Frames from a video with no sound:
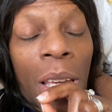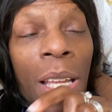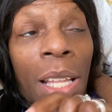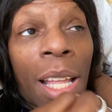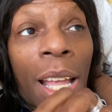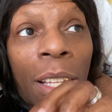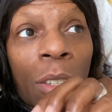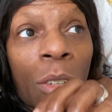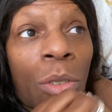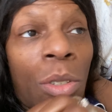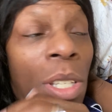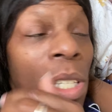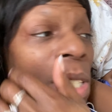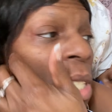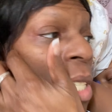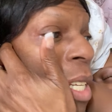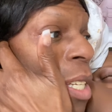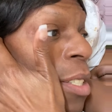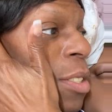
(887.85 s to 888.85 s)
and I know they
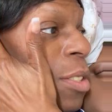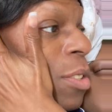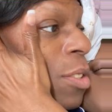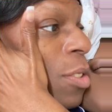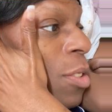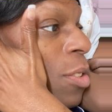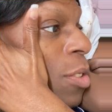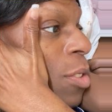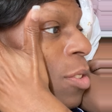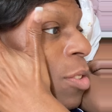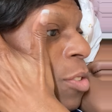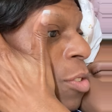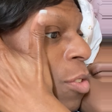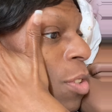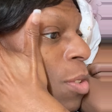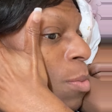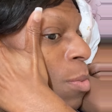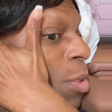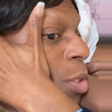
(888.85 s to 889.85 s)
say
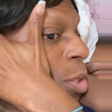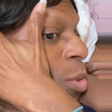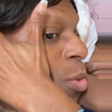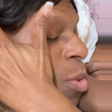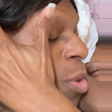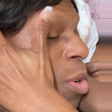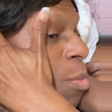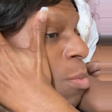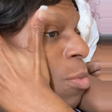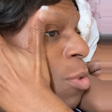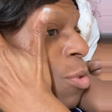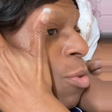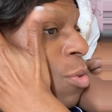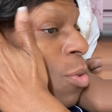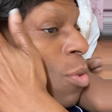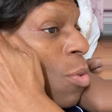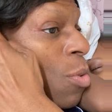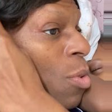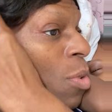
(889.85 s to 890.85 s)
dreams do come
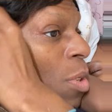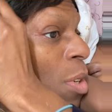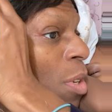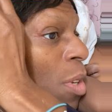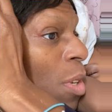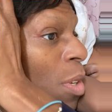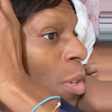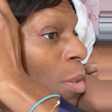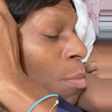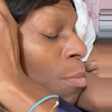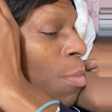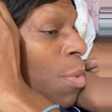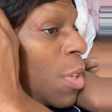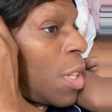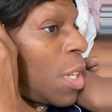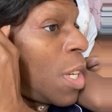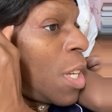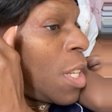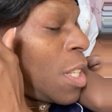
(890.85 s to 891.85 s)
true,
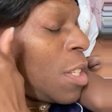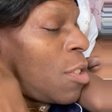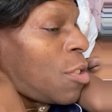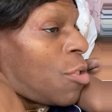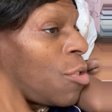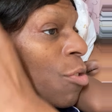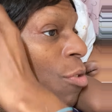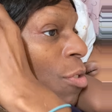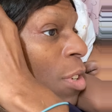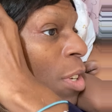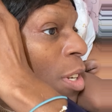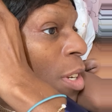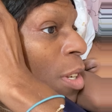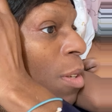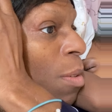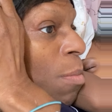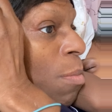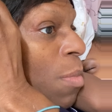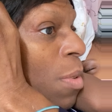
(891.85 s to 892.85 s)
but in the
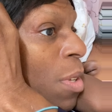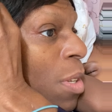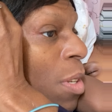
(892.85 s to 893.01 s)
dream,